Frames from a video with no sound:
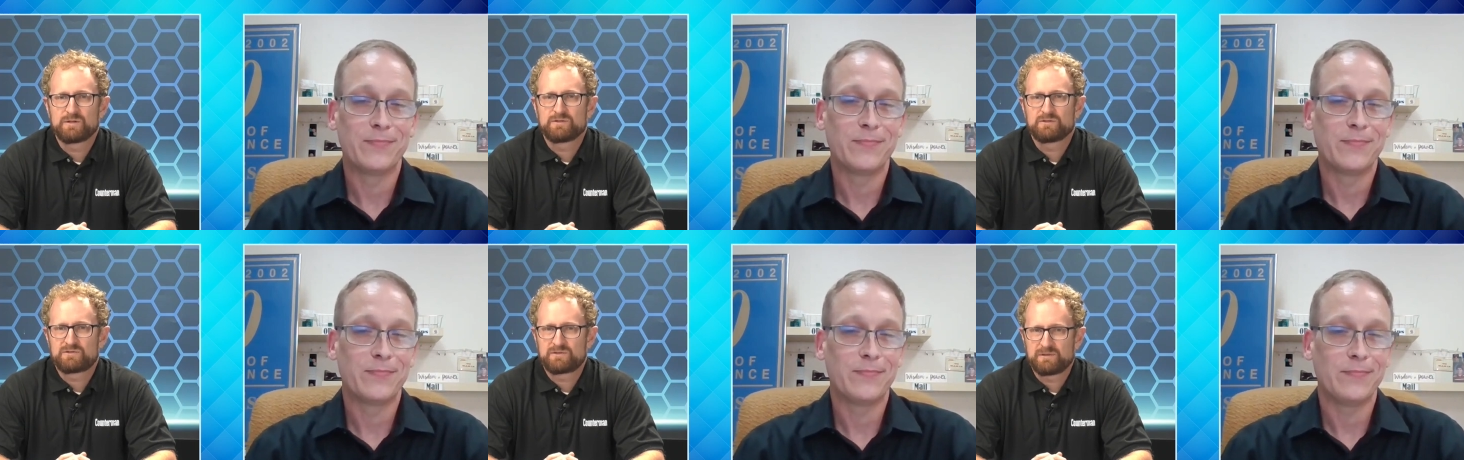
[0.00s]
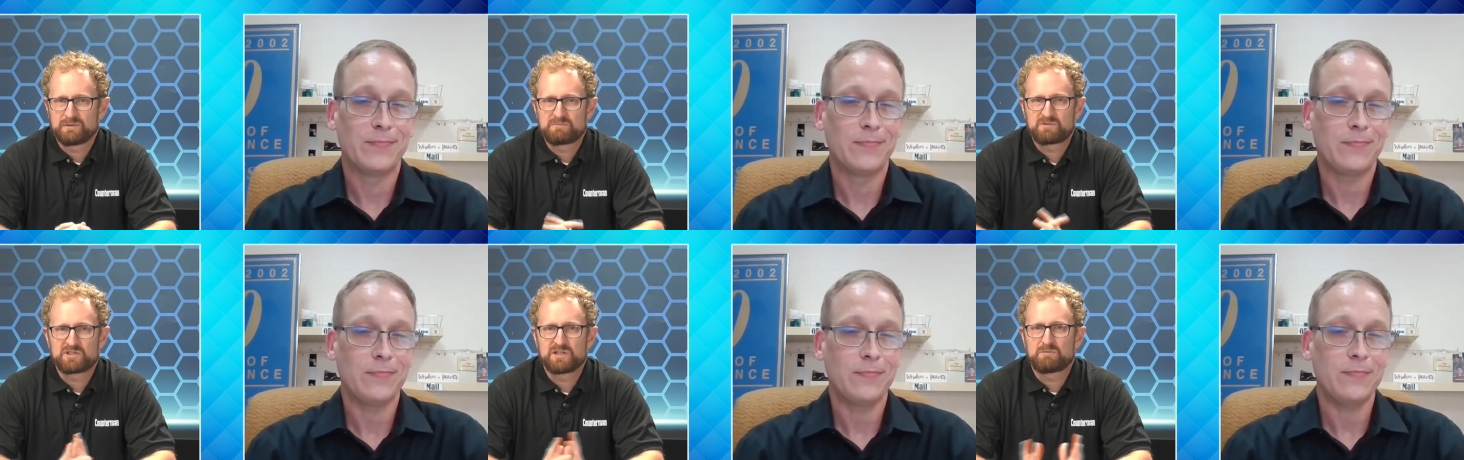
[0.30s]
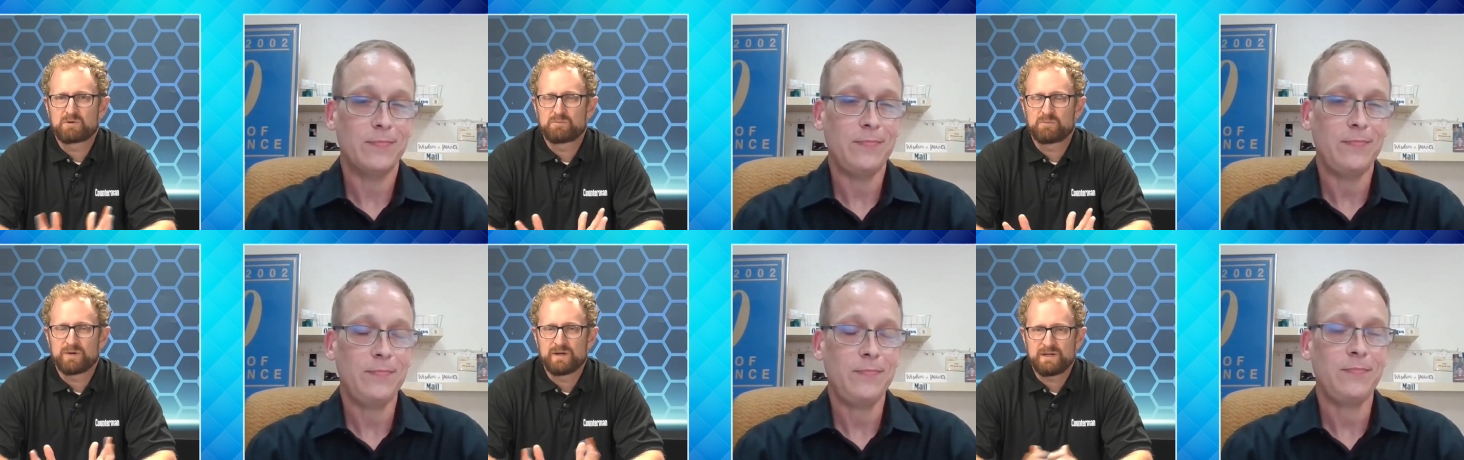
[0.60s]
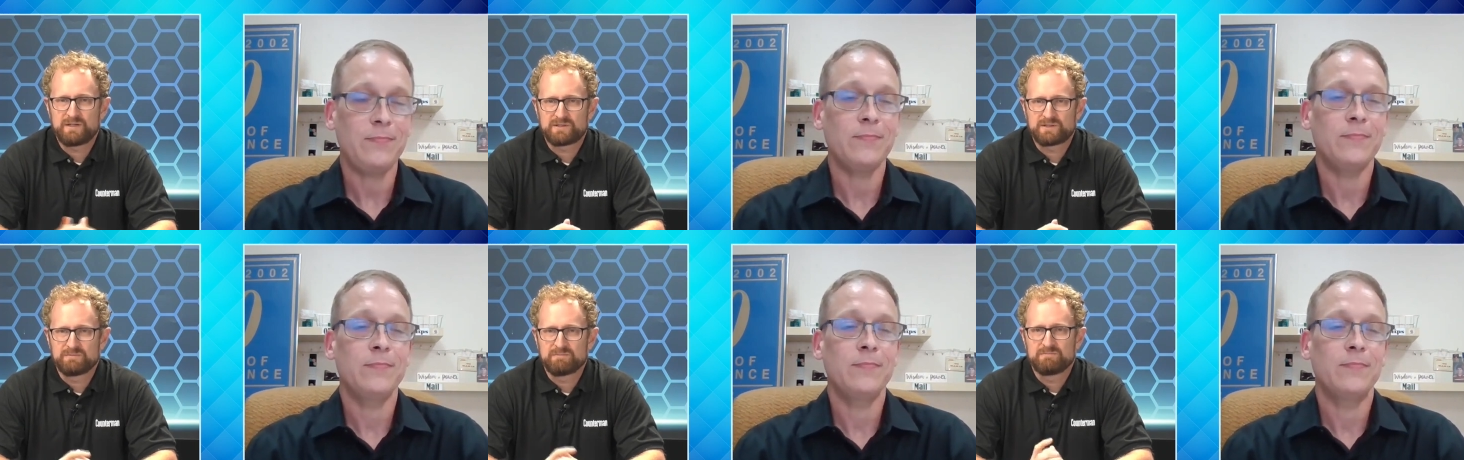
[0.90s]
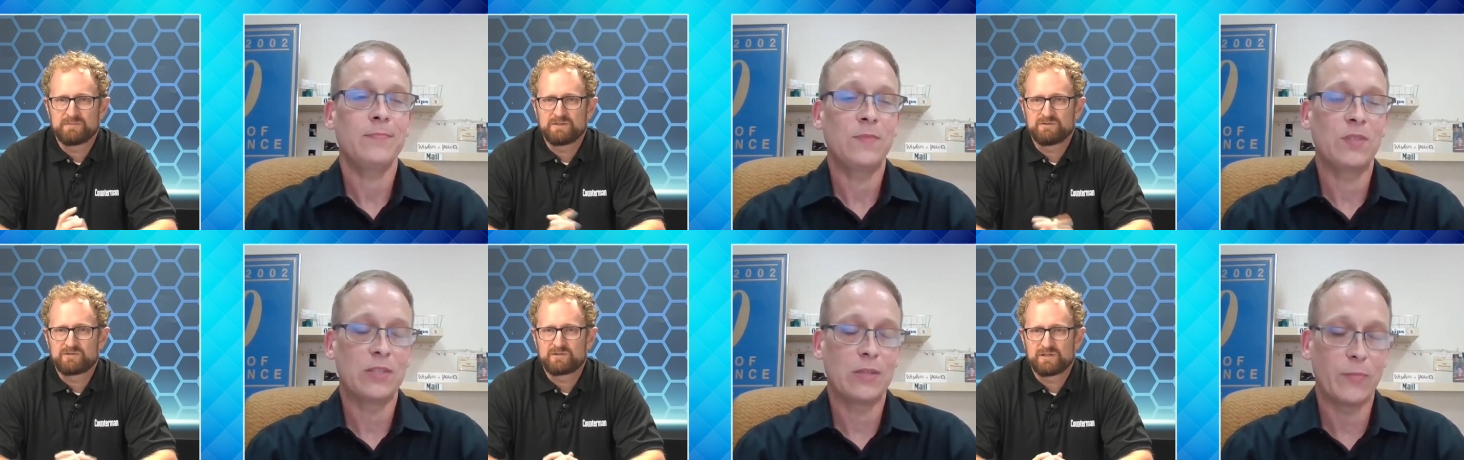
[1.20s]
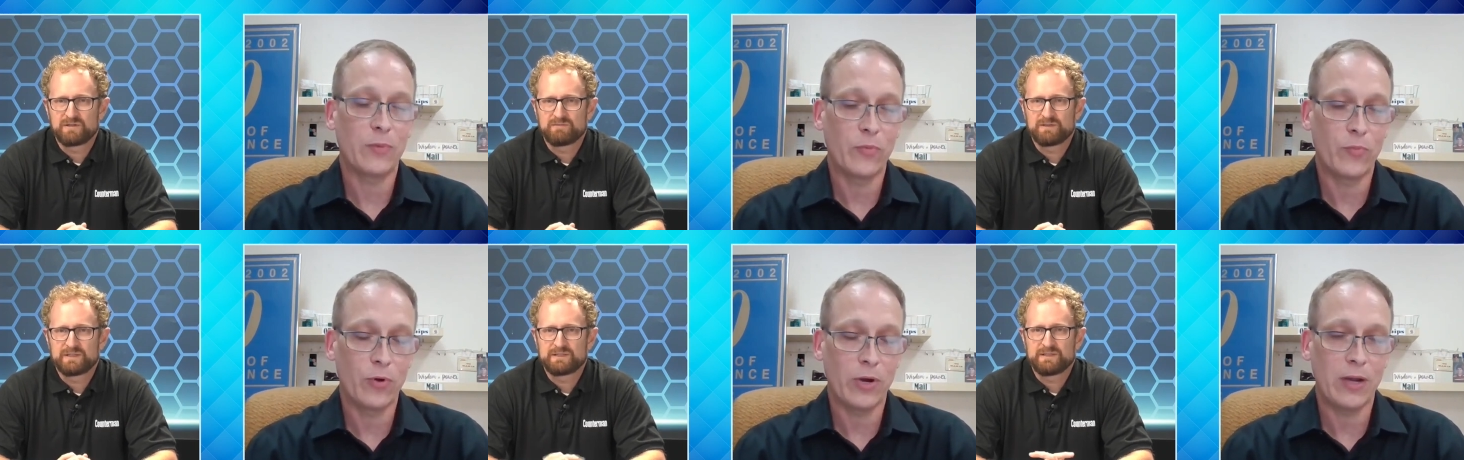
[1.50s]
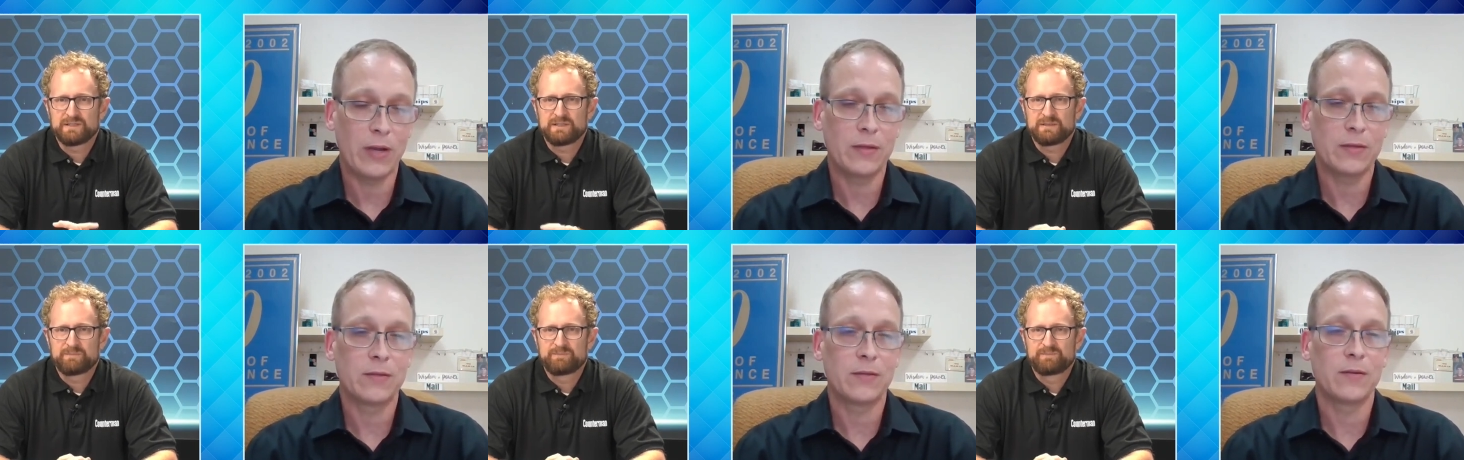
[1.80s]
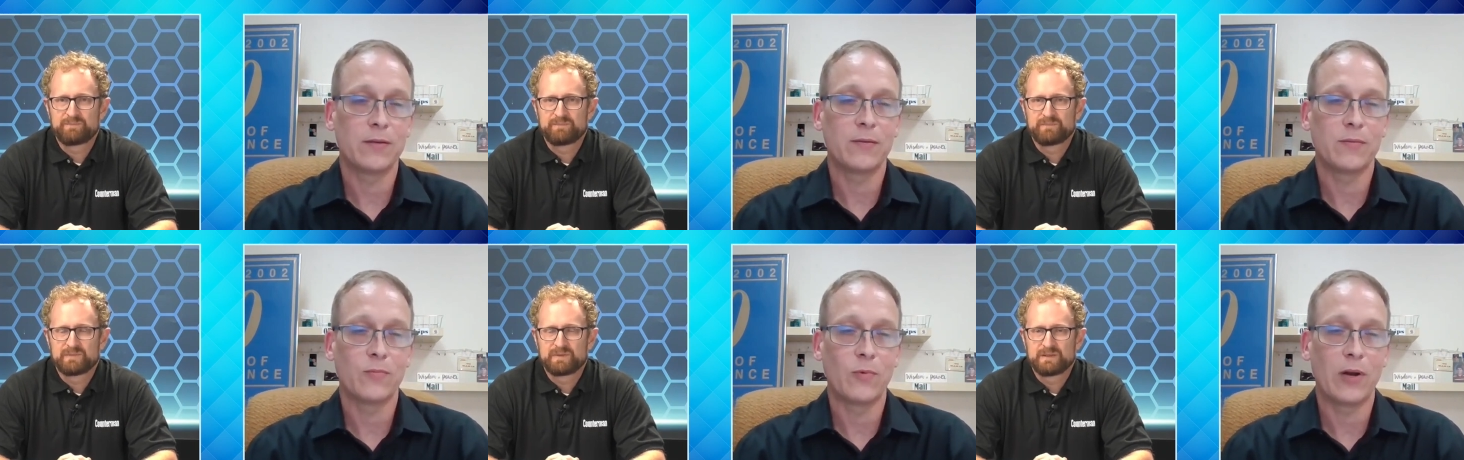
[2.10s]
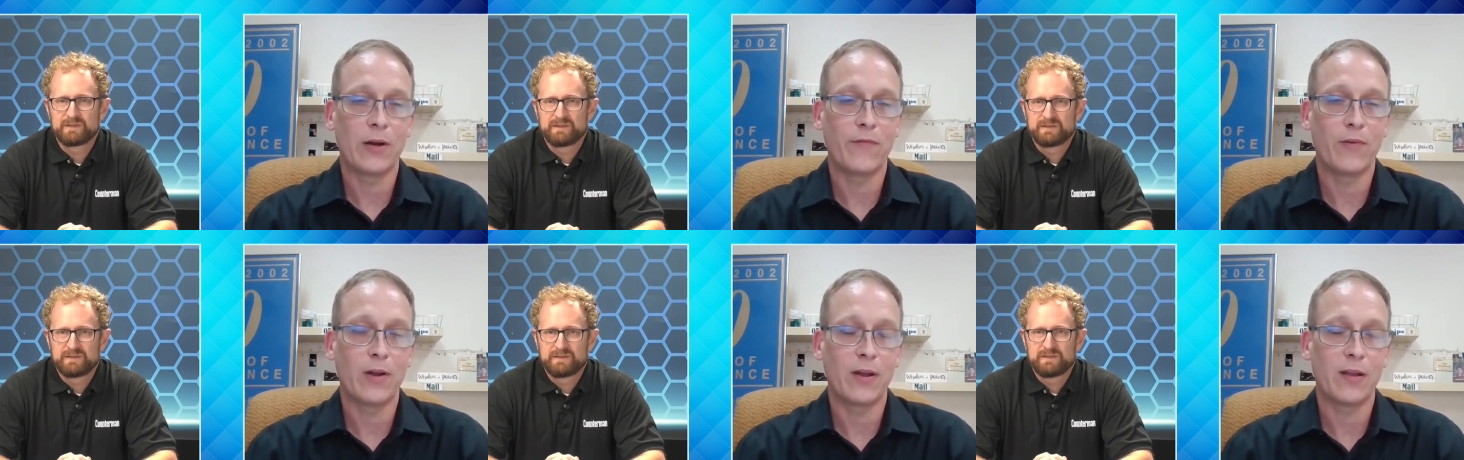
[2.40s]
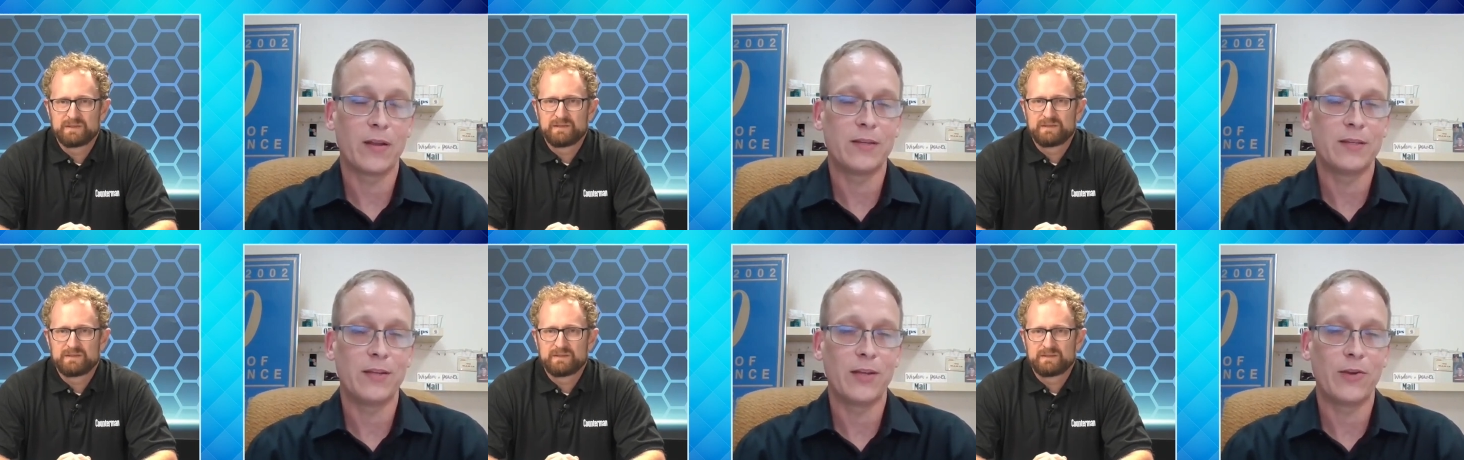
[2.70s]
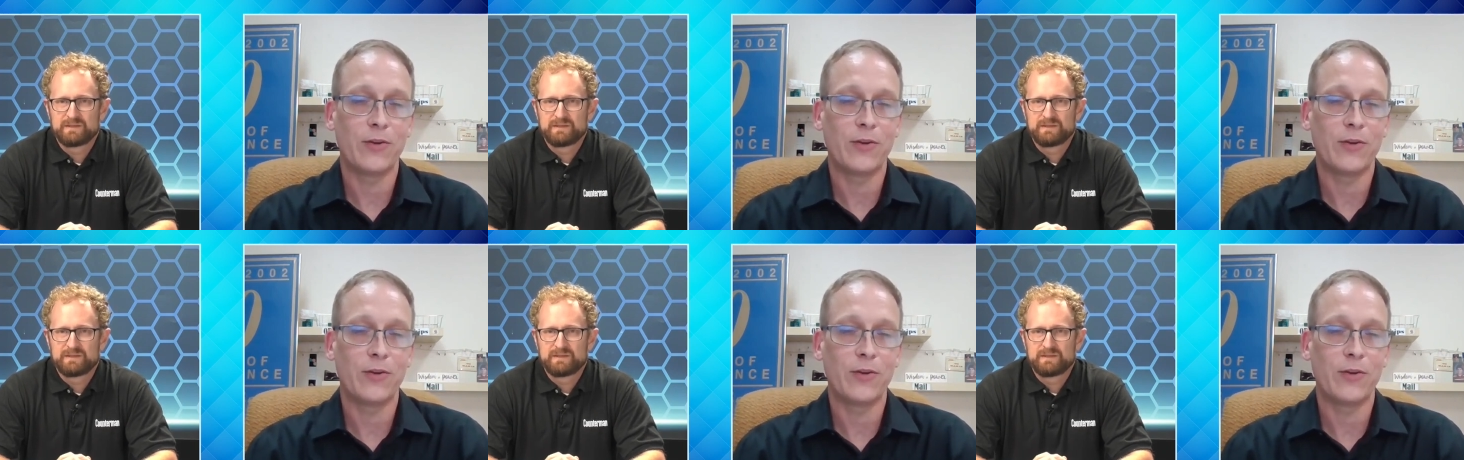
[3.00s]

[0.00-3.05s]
Speaker 1: this, like summer breaks and, and stuff
Speaker 2: summer like that. Summer breaks, whenever I could